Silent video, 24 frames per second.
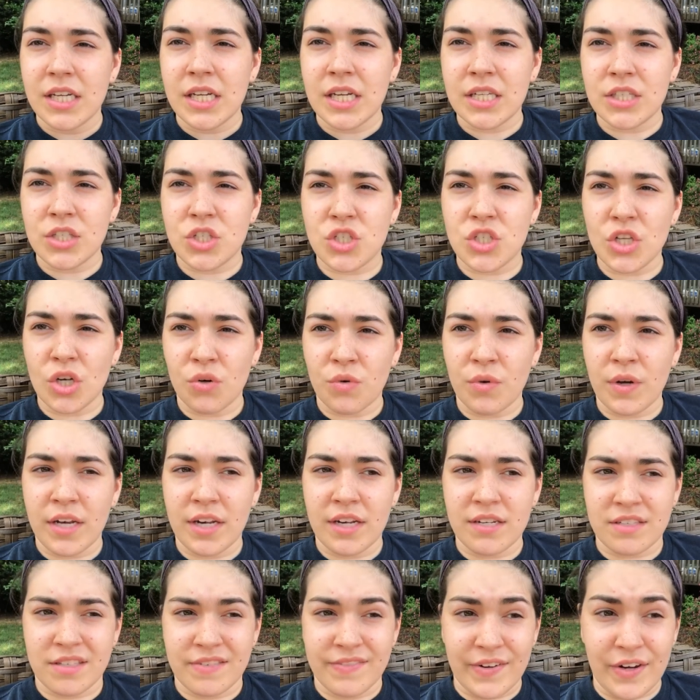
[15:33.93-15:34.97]
And so
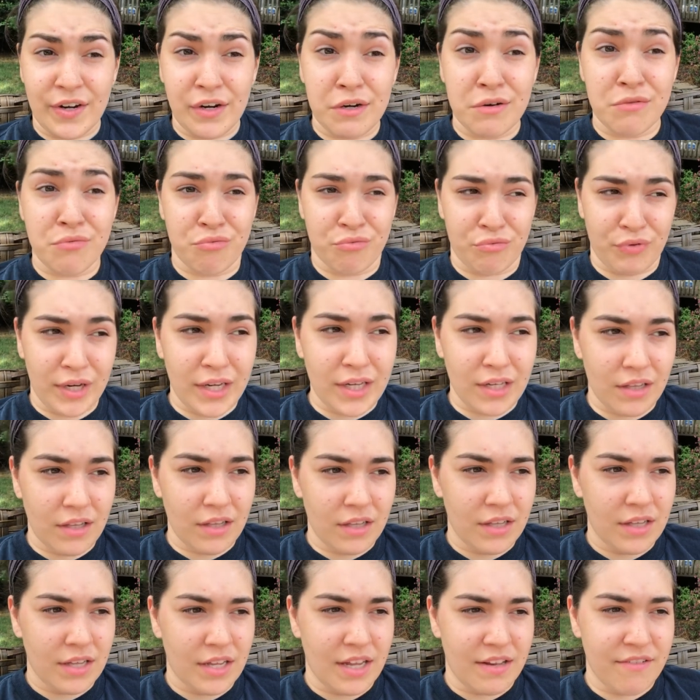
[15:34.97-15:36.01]
it is very
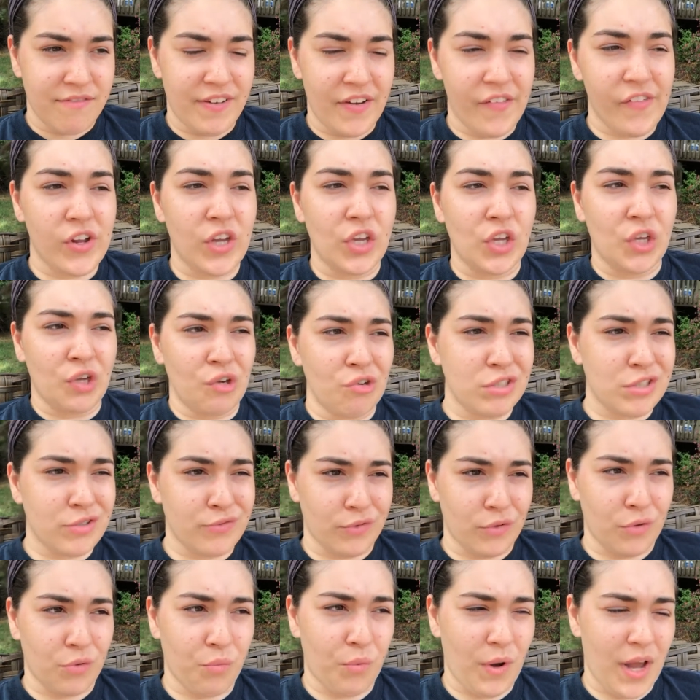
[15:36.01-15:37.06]
real and very
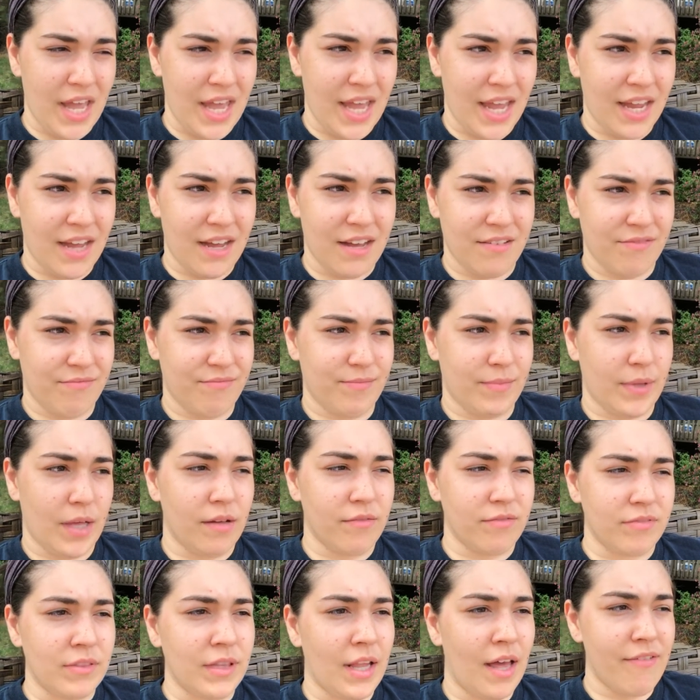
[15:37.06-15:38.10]
useful way
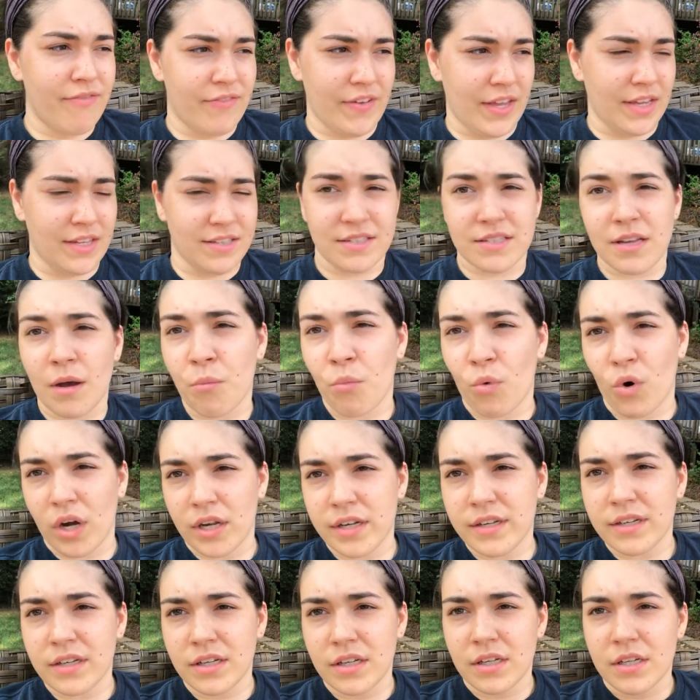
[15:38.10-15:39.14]
of loving
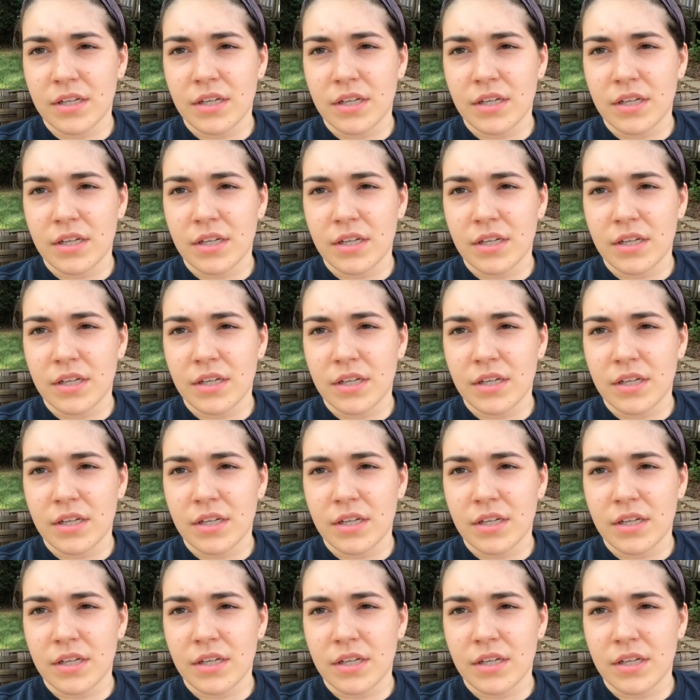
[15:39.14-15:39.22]
someone.